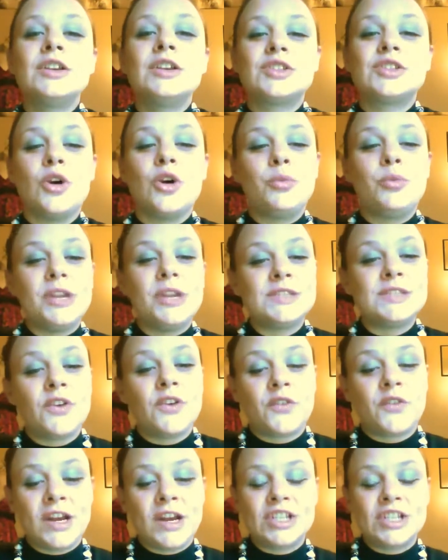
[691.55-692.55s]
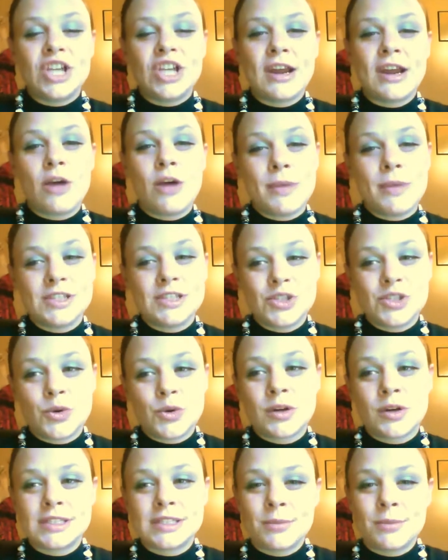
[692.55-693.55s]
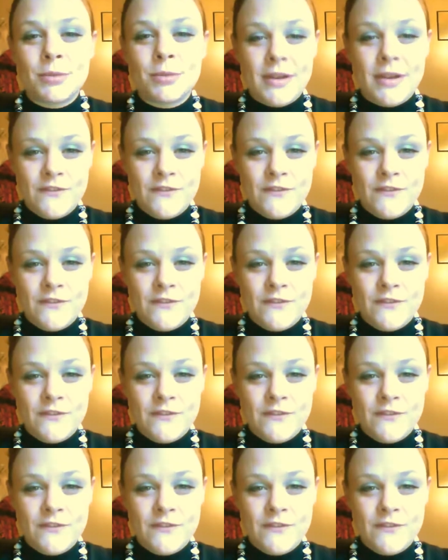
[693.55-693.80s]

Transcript: So please feel free to check out my store and some of